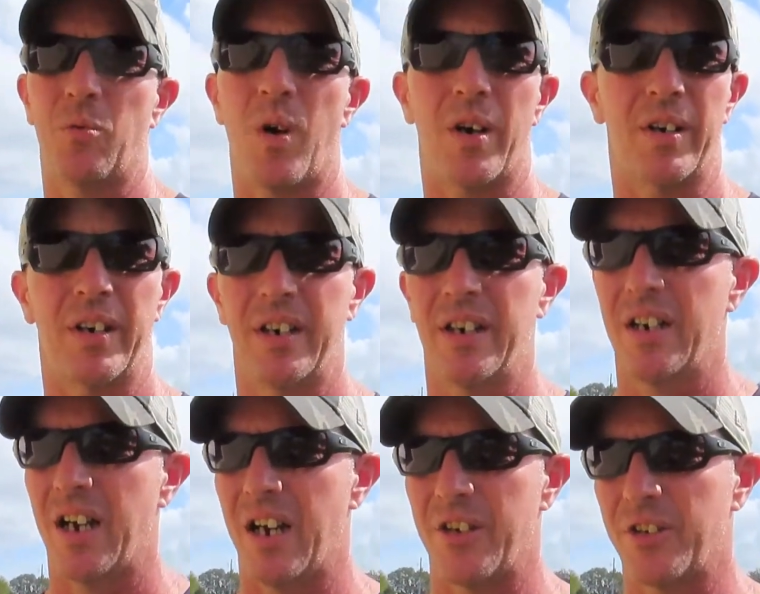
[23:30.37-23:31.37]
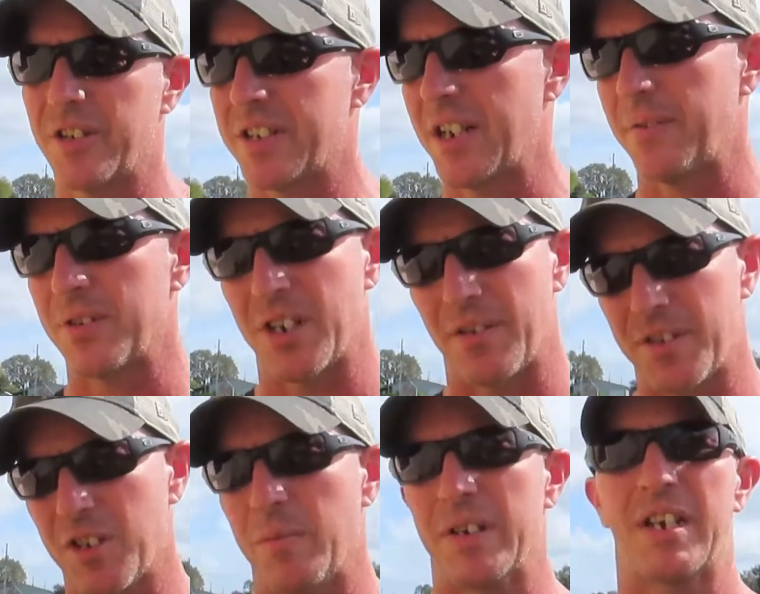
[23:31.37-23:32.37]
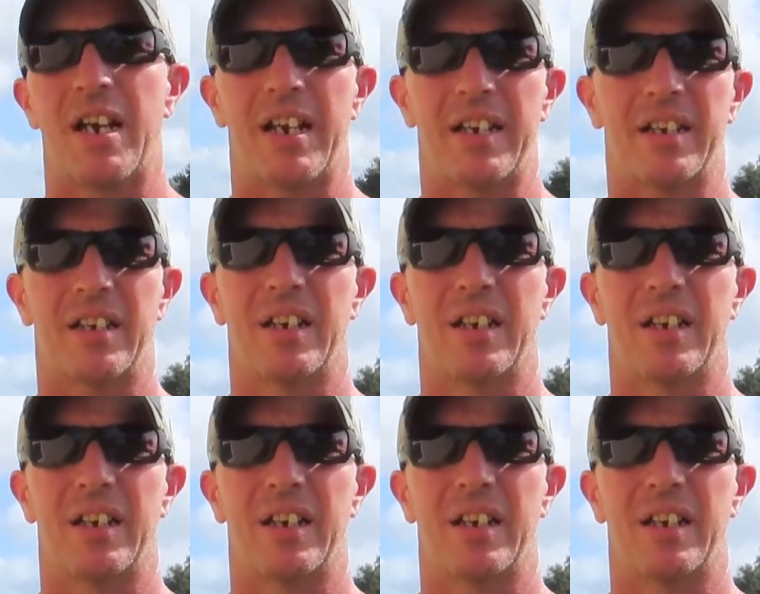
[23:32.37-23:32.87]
the water. You're going to save yourself so much headache.